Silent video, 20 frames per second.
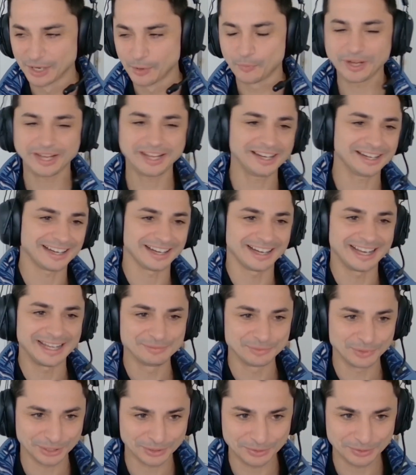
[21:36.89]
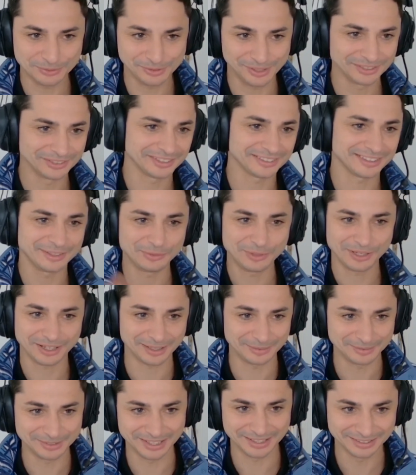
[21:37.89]
We can claim what you want to say, we are
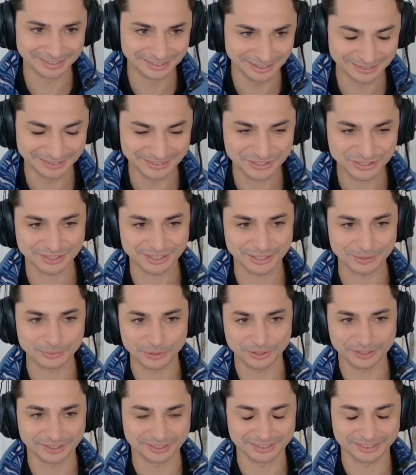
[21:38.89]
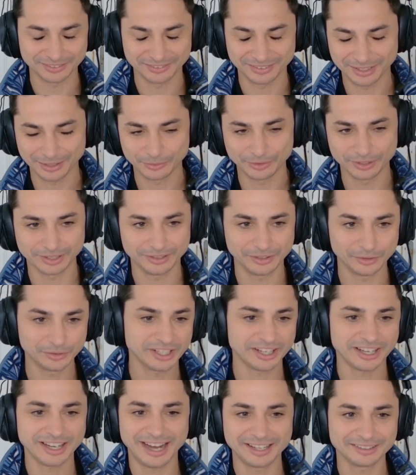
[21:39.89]
rendering the digital world and physical world.
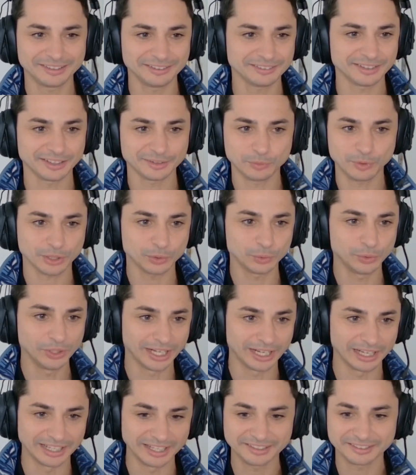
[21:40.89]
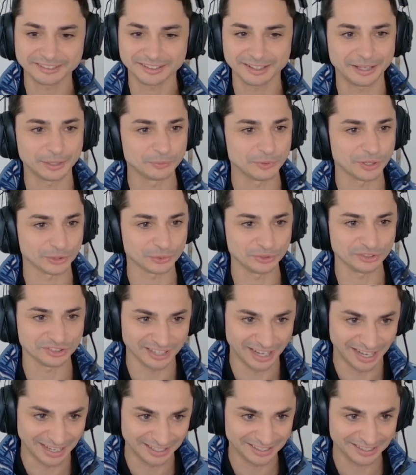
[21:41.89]
The reality is that we are doing clicks and we are doing
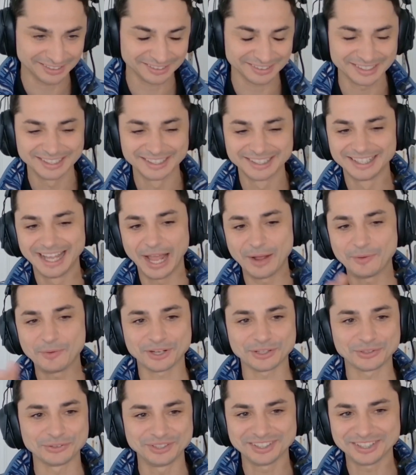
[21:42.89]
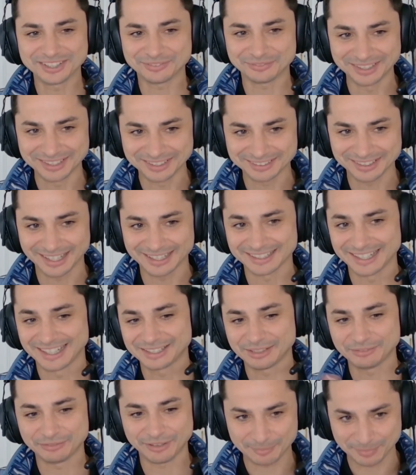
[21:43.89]
sliders and we are doing these things like
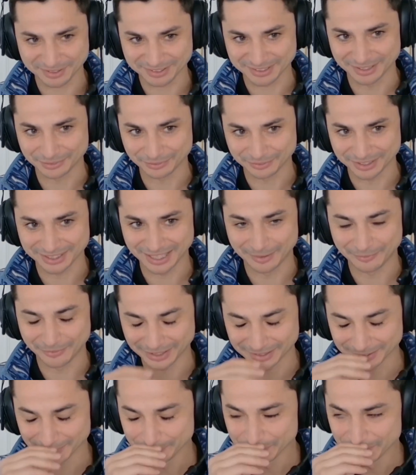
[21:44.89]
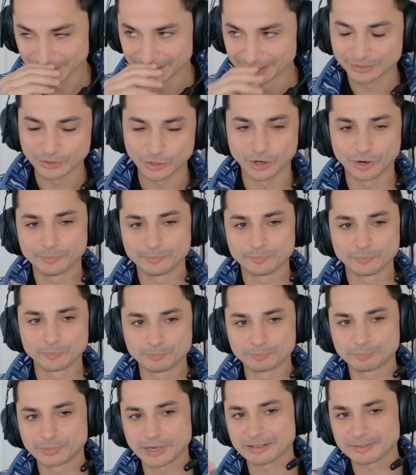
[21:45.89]
95% of the time, right? So
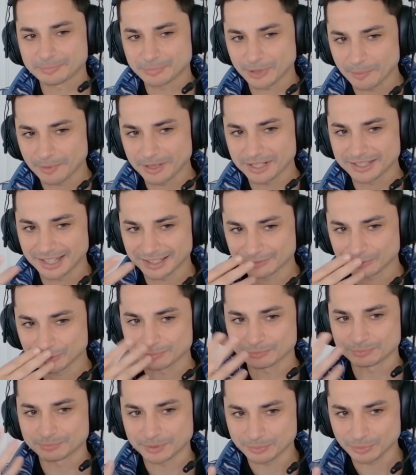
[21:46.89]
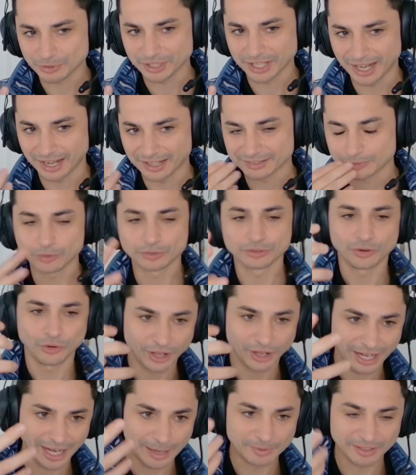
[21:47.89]
probably that's what people care
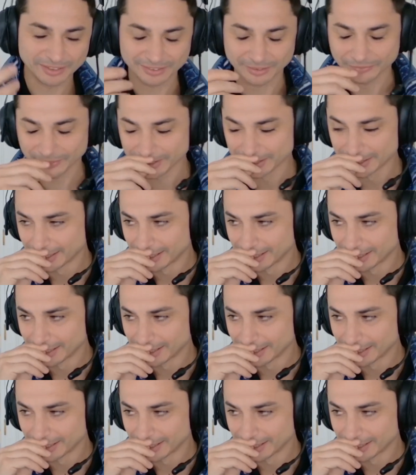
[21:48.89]
on grabbing stuff.